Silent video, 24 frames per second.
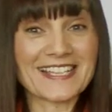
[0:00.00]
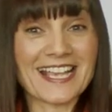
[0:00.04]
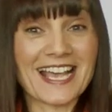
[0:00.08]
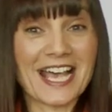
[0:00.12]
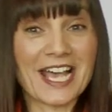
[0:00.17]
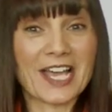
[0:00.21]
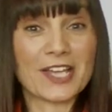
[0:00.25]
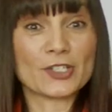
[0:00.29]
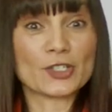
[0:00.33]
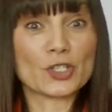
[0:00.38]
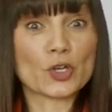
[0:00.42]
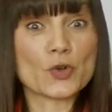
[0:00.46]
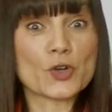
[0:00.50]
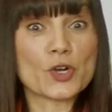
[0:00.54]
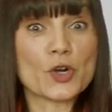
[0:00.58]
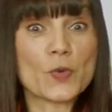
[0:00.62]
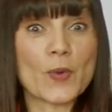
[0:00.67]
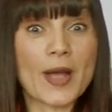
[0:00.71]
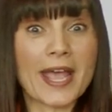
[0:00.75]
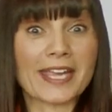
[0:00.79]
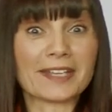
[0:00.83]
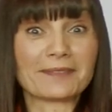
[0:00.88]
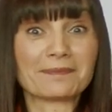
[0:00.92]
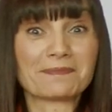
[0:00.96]
Uh, don't go
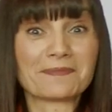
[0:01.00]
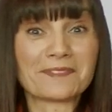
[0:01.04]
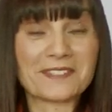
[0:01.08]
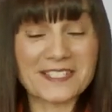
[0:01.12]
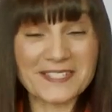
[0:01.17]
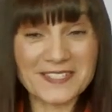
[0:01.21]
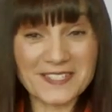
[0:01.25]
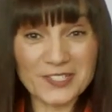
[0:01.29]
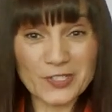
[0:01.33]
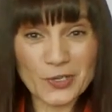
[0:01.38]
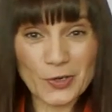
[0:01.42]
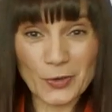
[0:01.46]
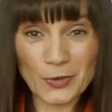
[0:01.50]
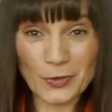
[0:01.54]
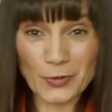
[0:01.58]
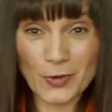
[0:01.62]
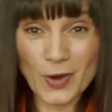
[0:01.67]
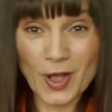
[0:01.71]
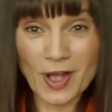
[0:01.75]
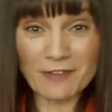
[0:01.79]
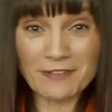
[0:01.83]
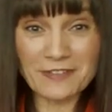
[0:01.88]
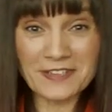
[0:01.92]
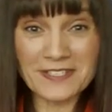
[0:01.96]
away. This is Corner
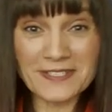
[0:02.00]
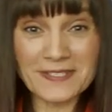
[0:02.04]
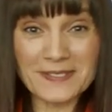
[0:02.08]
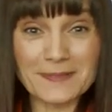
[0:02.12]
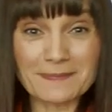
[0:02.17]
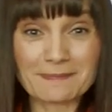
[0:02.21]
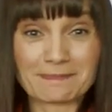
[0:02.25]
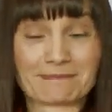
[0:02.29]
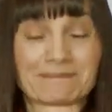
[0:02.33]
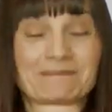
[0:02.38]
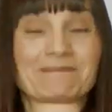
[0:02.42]
Office.